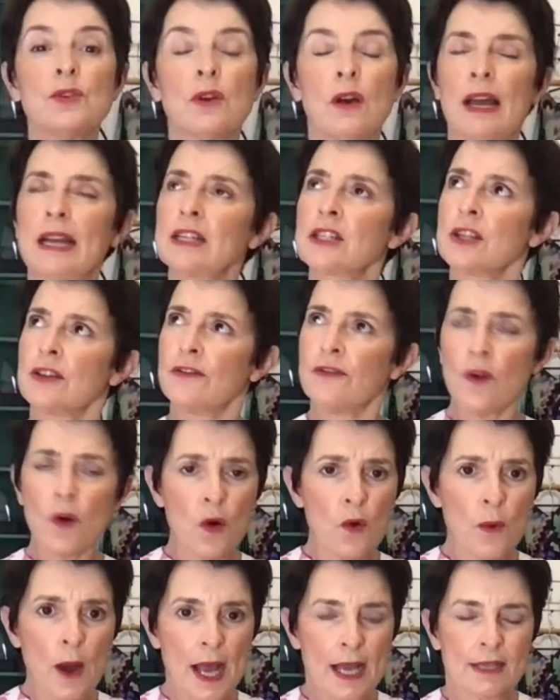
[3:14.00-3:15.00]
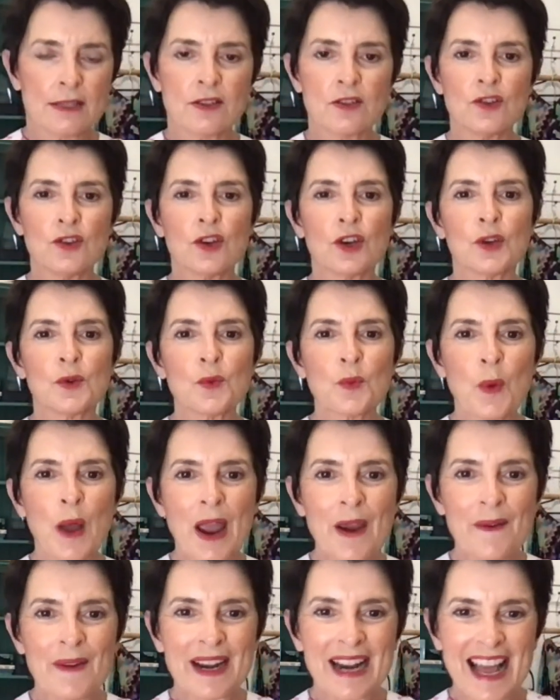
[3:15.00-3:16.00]
Actually 4 ways. You can
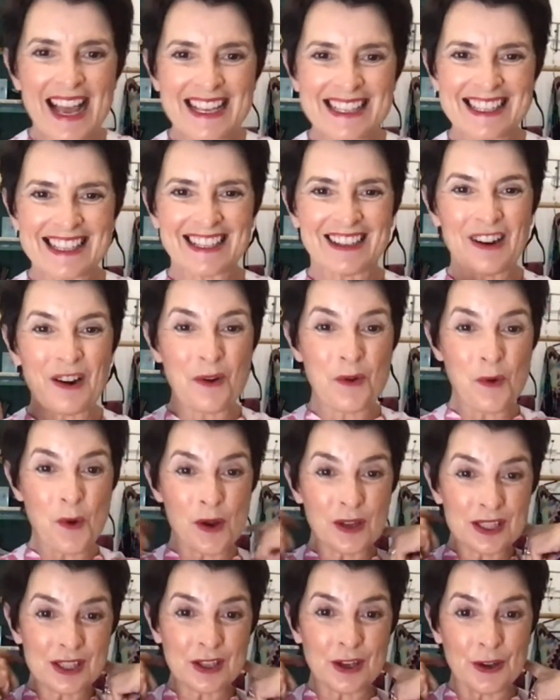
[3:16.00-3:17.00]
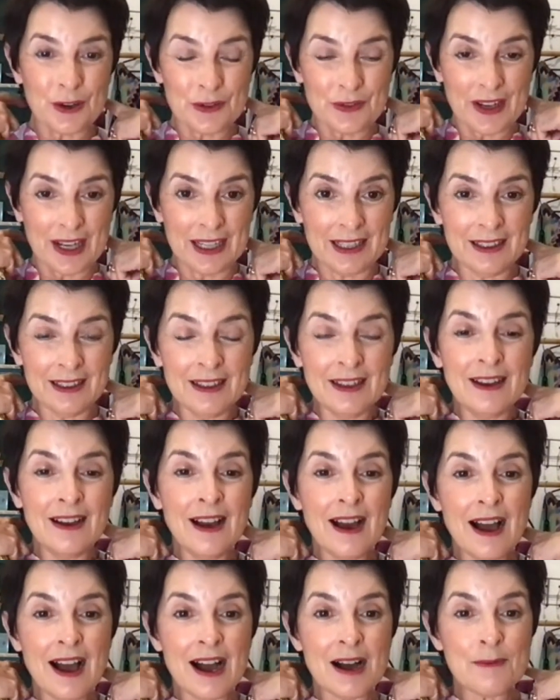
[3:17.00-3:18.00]
wear it as a crossover,
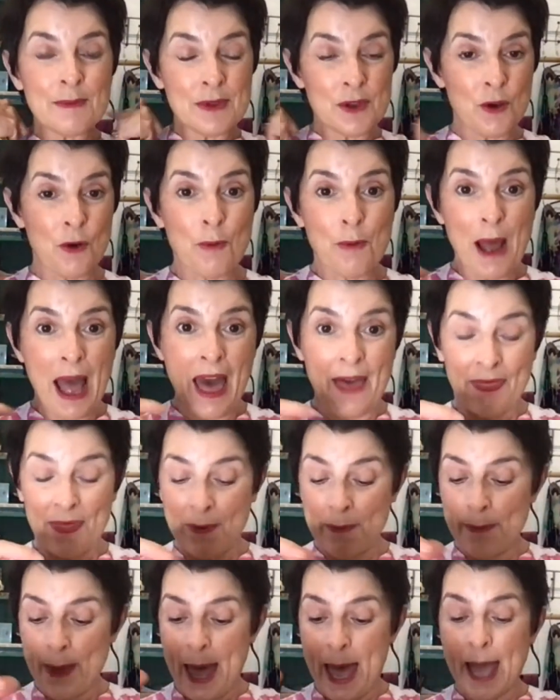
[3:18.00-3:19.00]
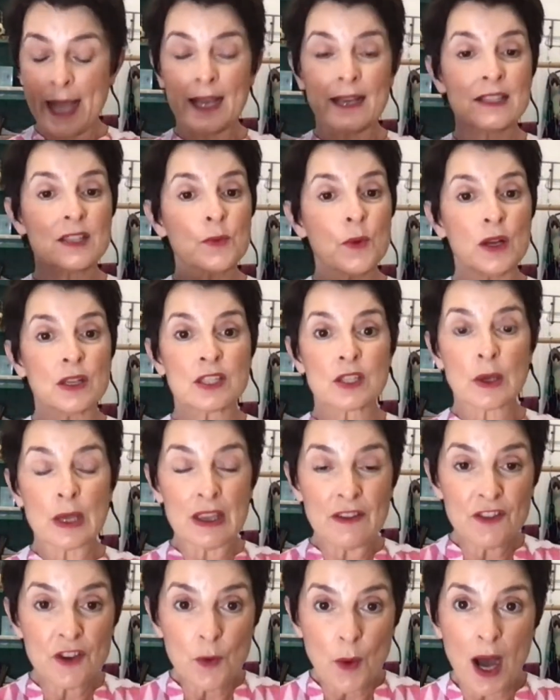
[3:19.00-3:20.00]
you're at the back as well. So
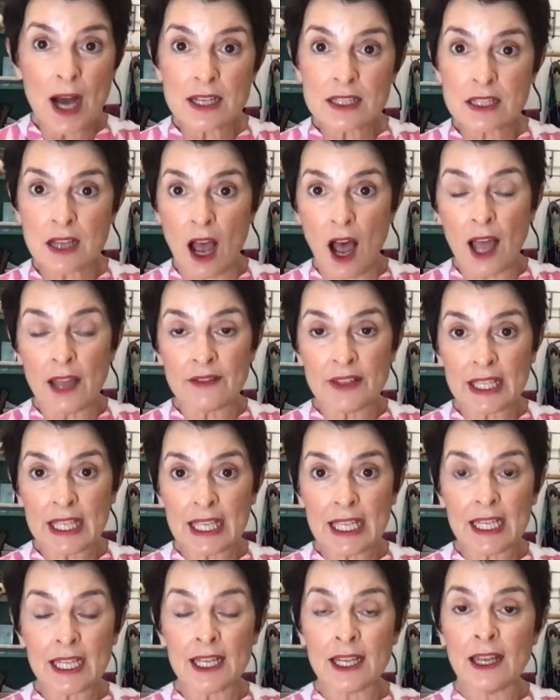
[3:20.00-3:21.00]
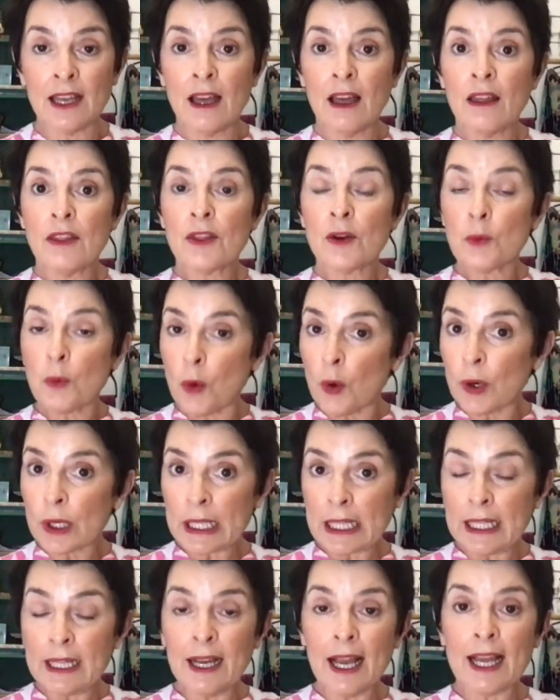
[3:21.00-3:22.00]
if you are diving in the
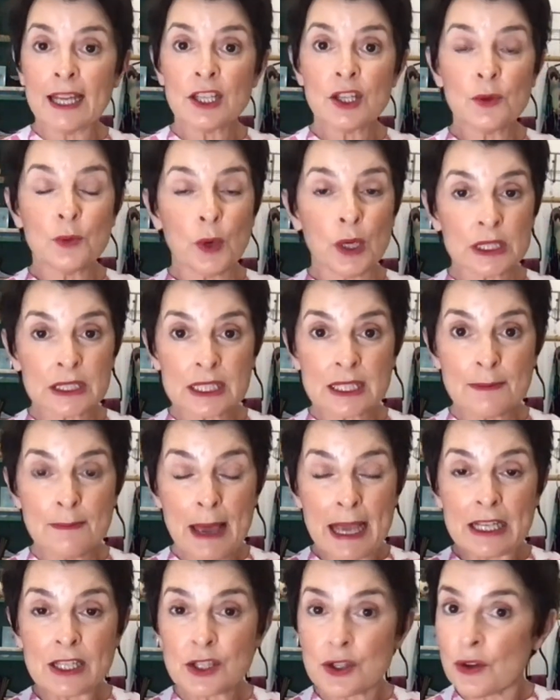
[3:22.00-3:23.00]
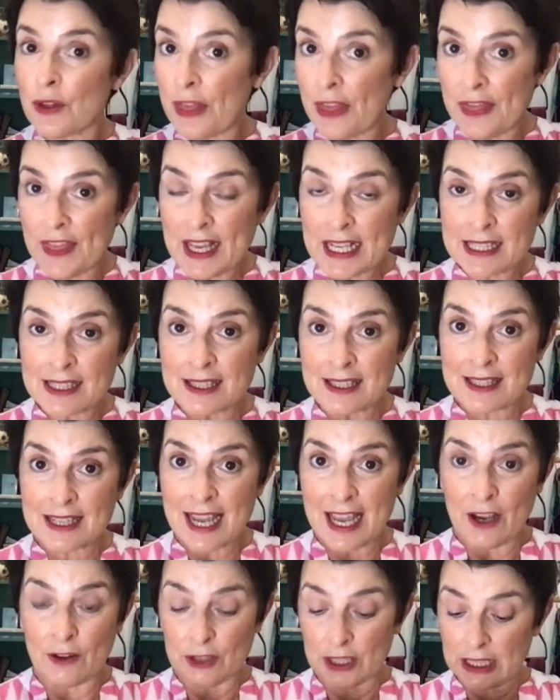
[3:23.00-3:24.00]
water and you want to make sure that things
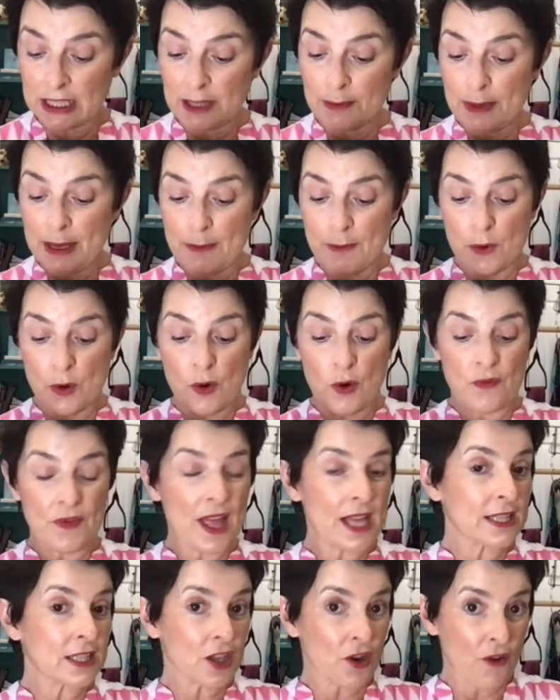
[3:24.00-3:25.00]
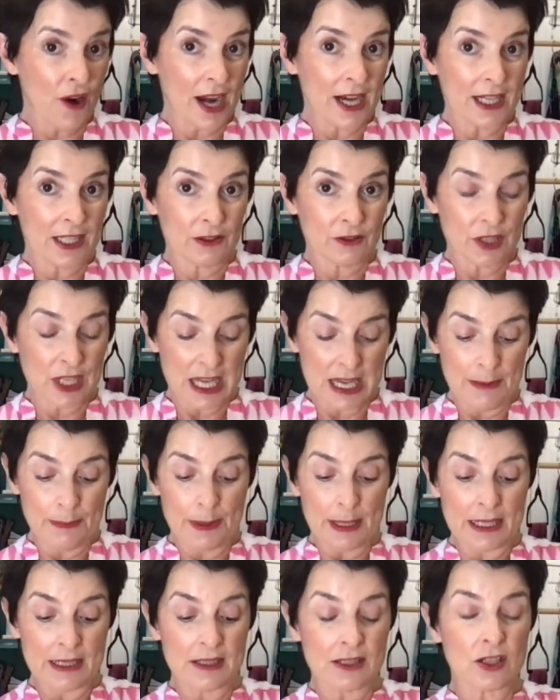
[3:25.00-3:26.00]
stay on a little bit more, that's a great little tip,
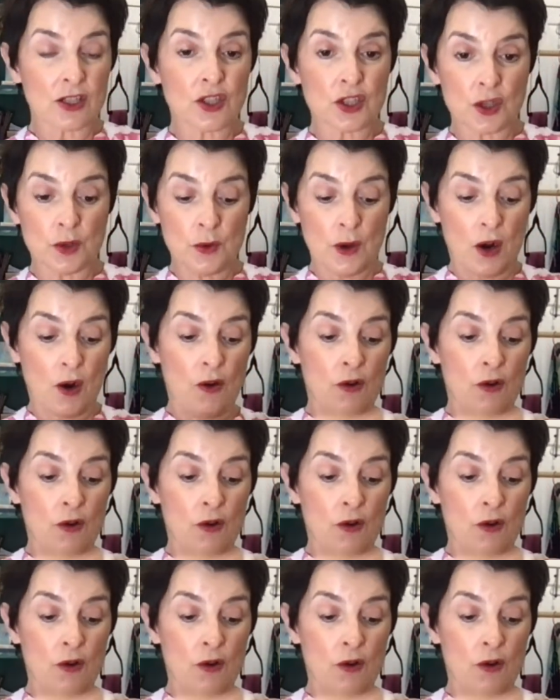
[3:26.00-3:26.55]
is to do a